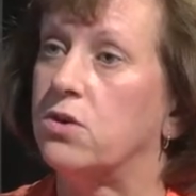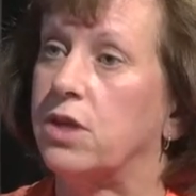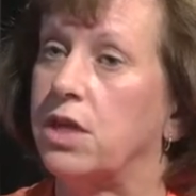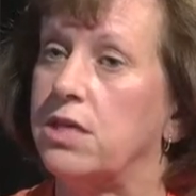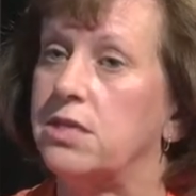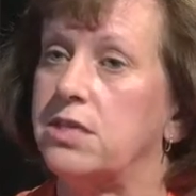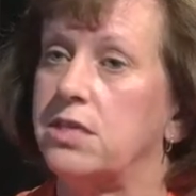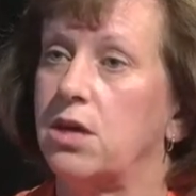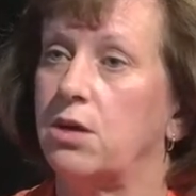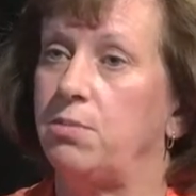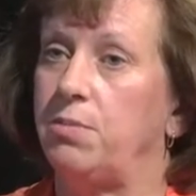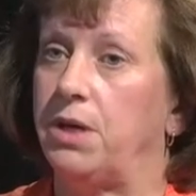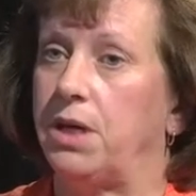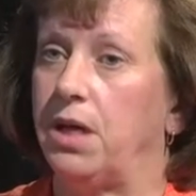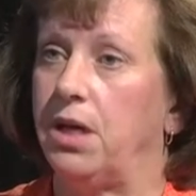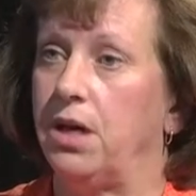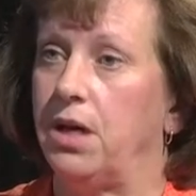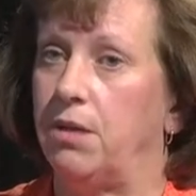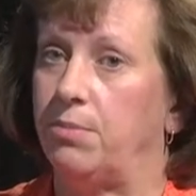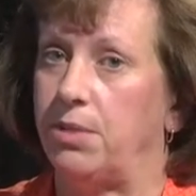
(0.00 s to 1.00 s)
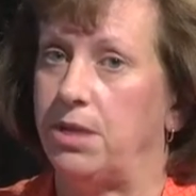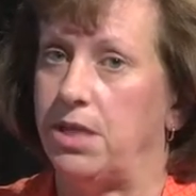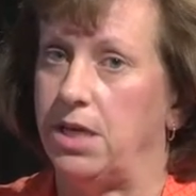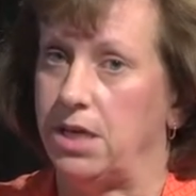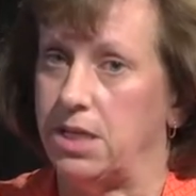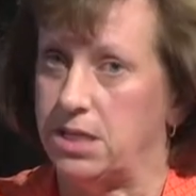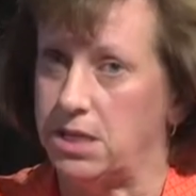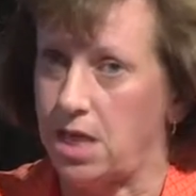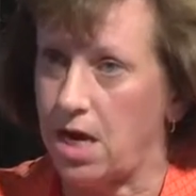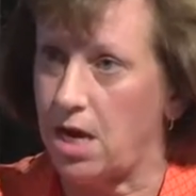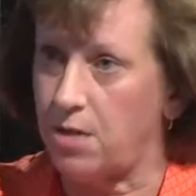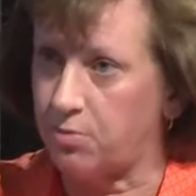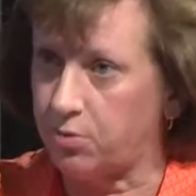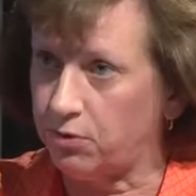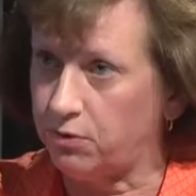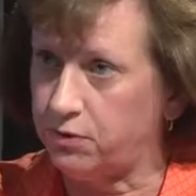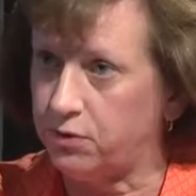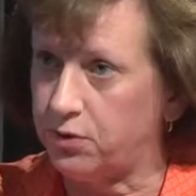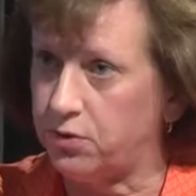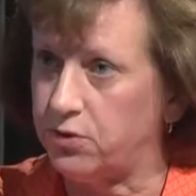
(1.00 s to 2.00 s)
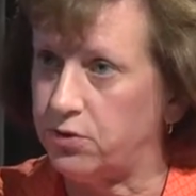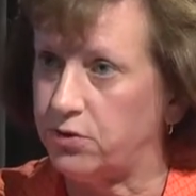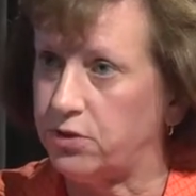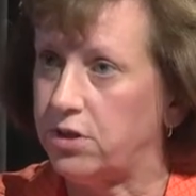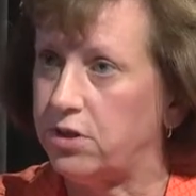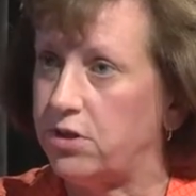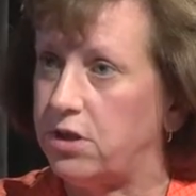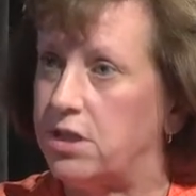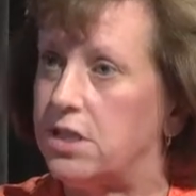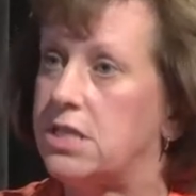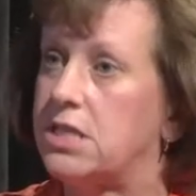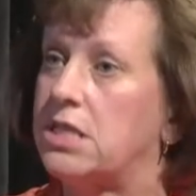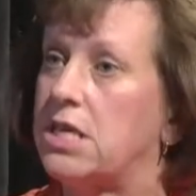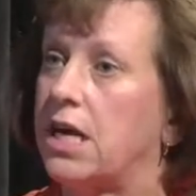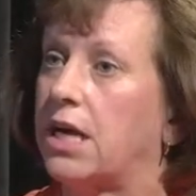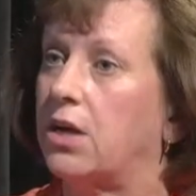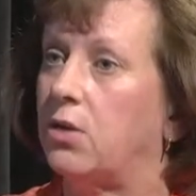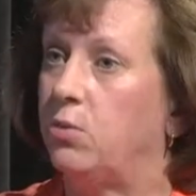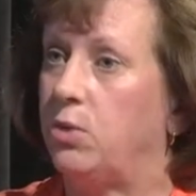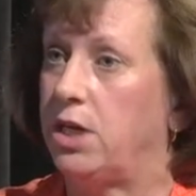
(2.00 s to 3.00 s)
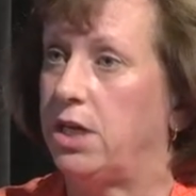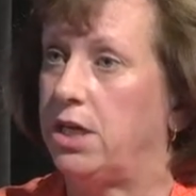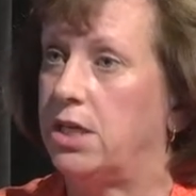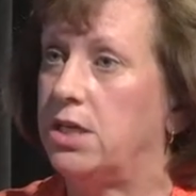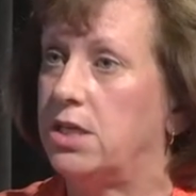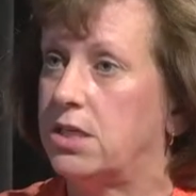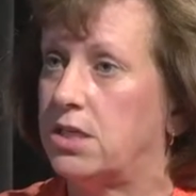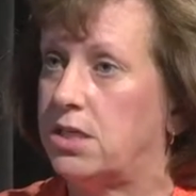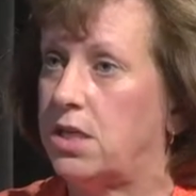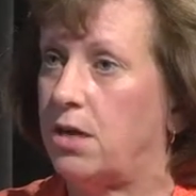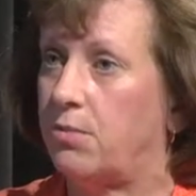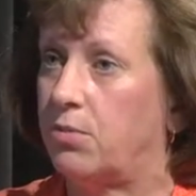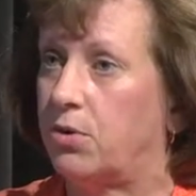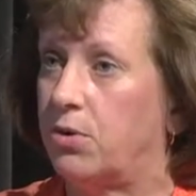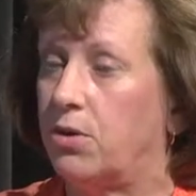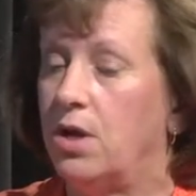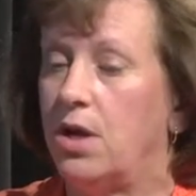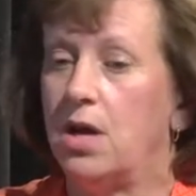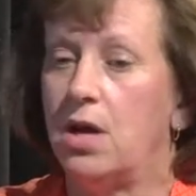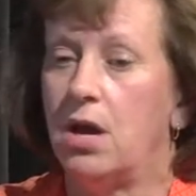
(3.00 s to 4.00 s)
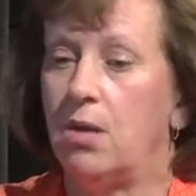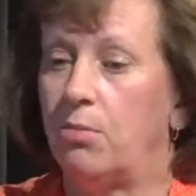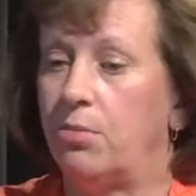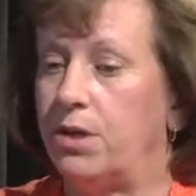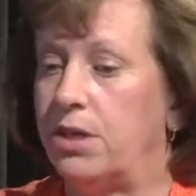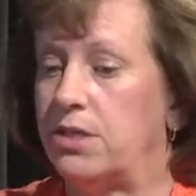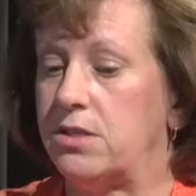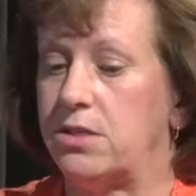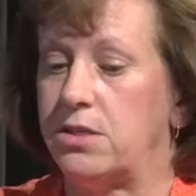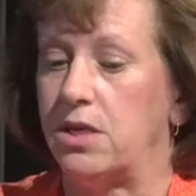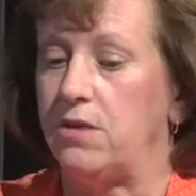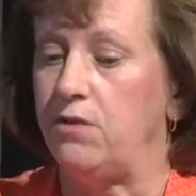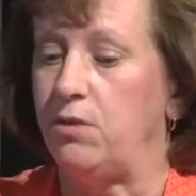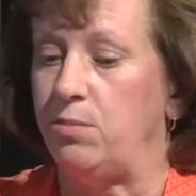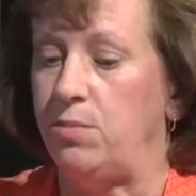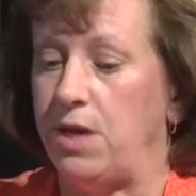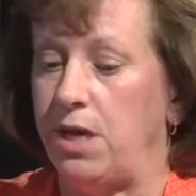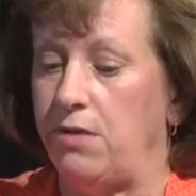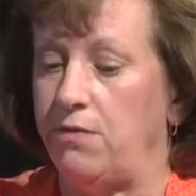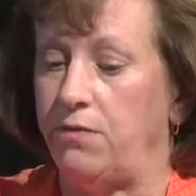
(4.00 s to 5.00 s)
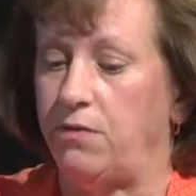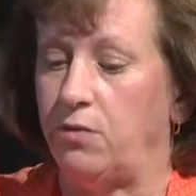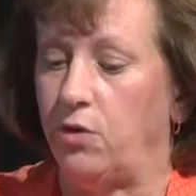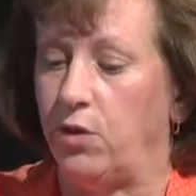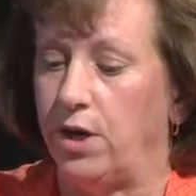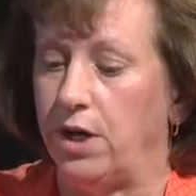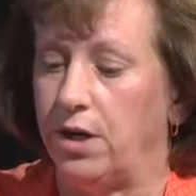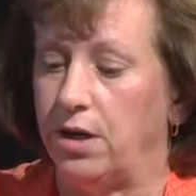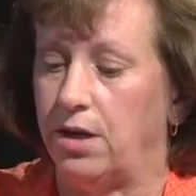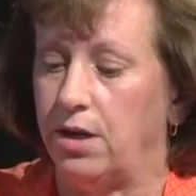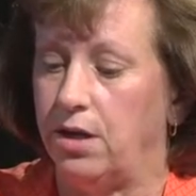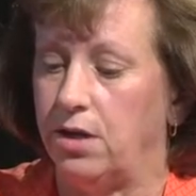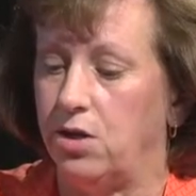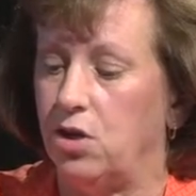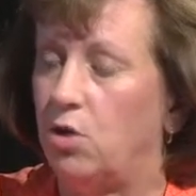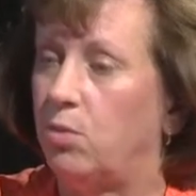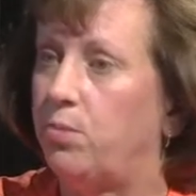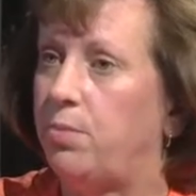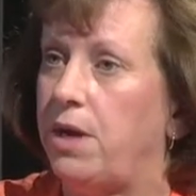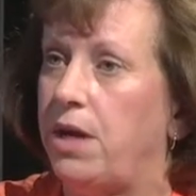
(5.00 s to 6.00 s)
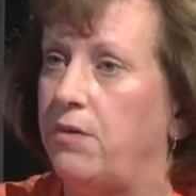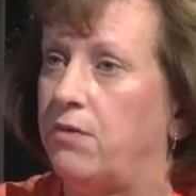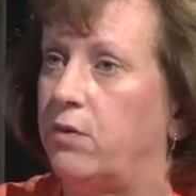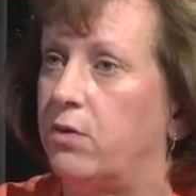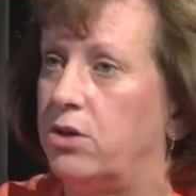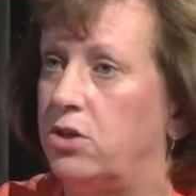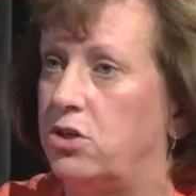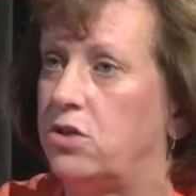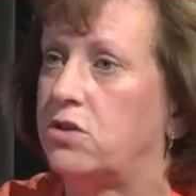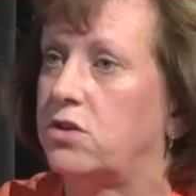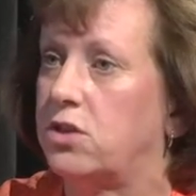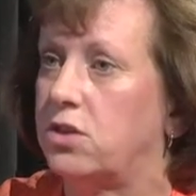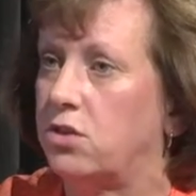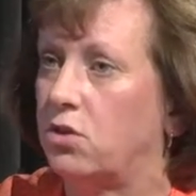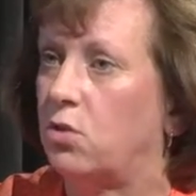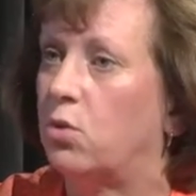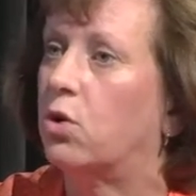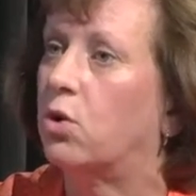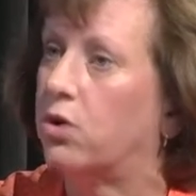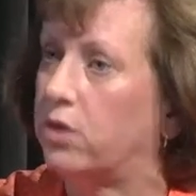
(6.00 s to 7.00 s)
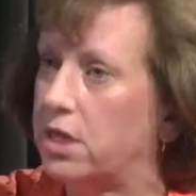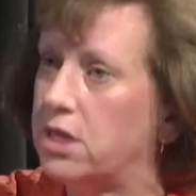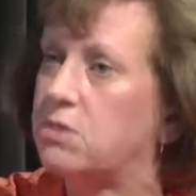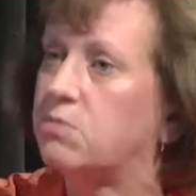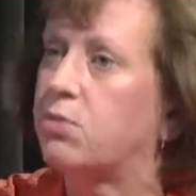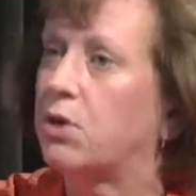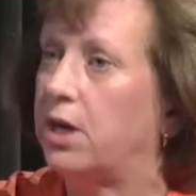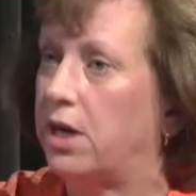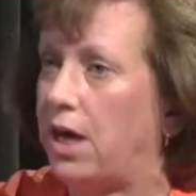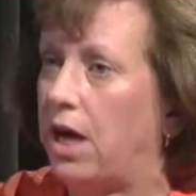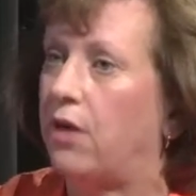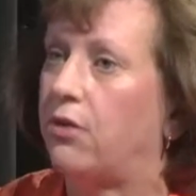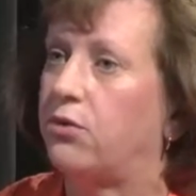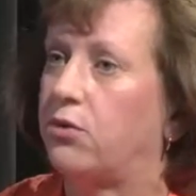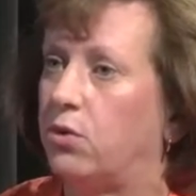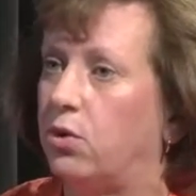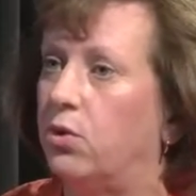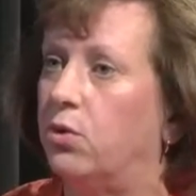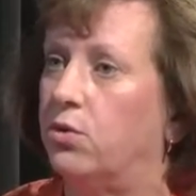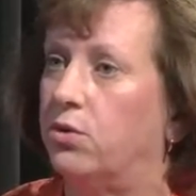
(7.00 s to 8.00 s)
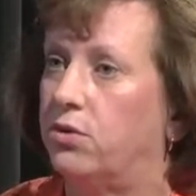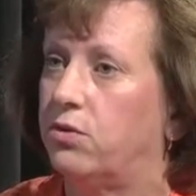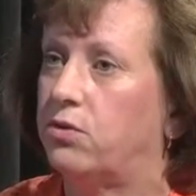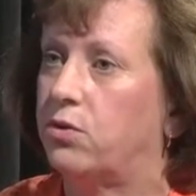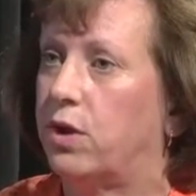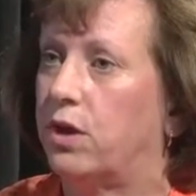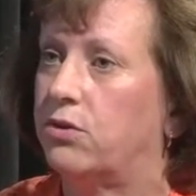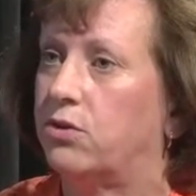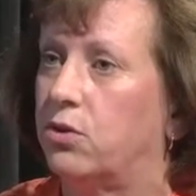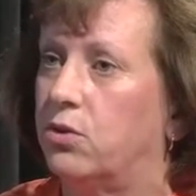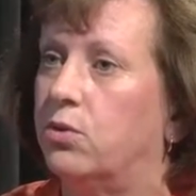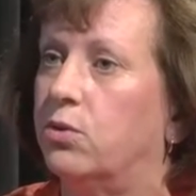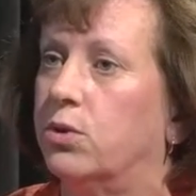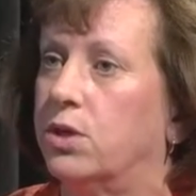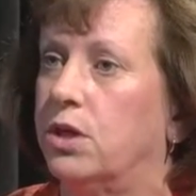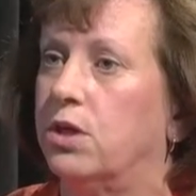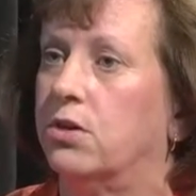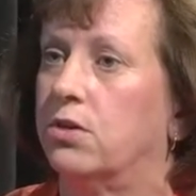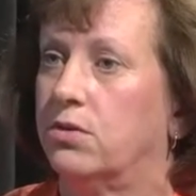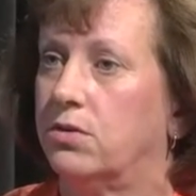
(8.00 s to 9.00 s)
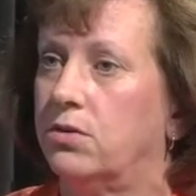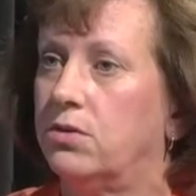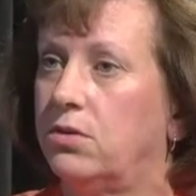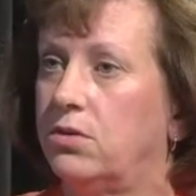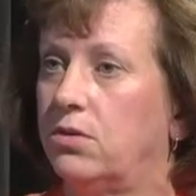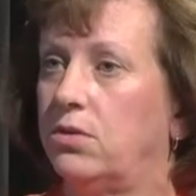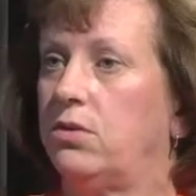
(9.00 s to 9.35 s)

So they start picking up, I think it's April 1st to the second week in December. Okay. But instead of you pay for it, you don't pay for it just in the quarter. They spread it out throughout the whole year.